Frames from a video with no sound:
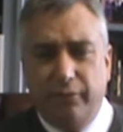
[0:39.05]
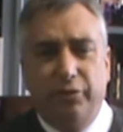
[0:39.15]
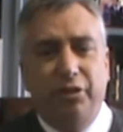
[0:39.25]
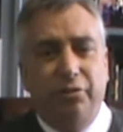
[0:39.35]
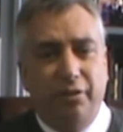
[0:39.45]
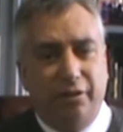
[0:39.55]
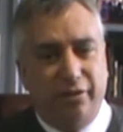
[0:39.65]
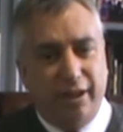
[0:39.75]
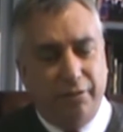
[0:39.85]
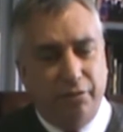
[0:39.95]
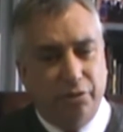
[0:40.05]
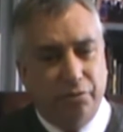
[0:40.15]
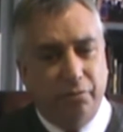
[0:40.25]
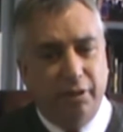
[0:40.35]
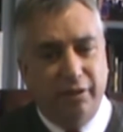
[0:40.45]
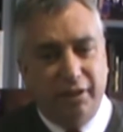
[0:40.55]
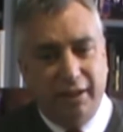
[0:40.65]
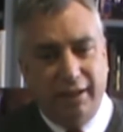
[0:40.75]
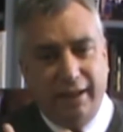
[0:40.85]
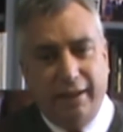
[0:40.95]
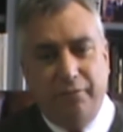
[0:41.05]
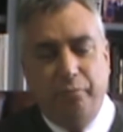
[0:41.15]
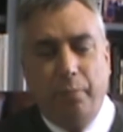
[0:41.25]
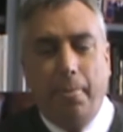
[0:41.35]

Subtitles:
for you to tell your story, to get it out,